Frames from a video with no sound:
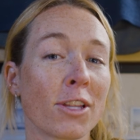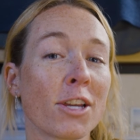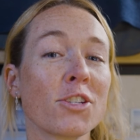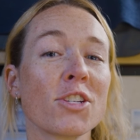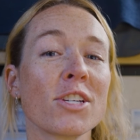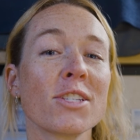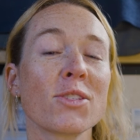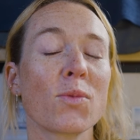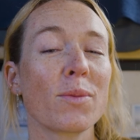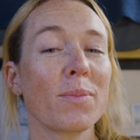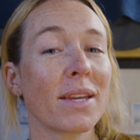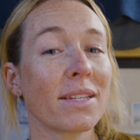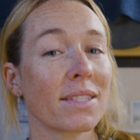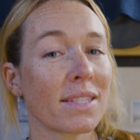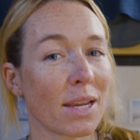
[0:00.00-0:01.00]
lunches, we
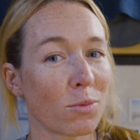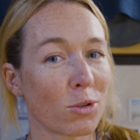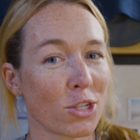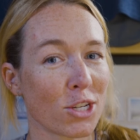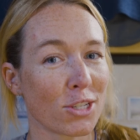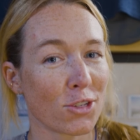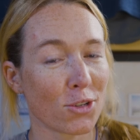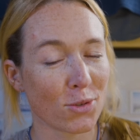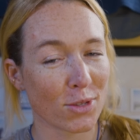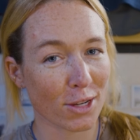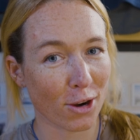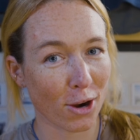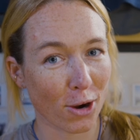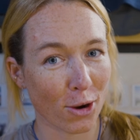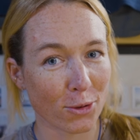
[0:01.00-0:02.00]
made sandwiches using
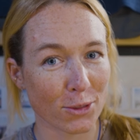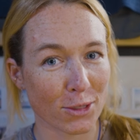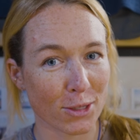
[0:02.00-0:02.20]
our own